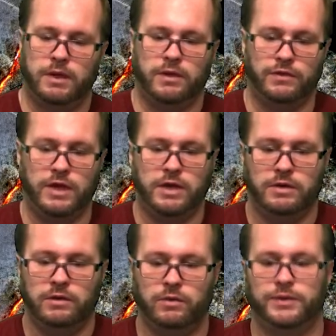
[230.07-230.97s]

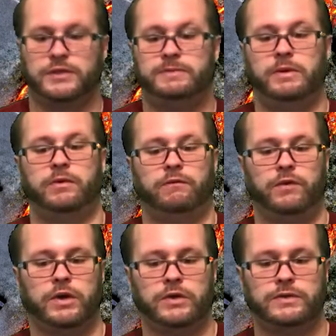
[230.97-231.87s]
Then, with the spell
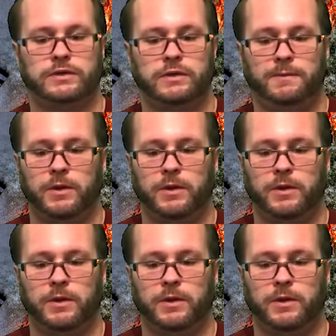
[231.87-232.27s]
reversed,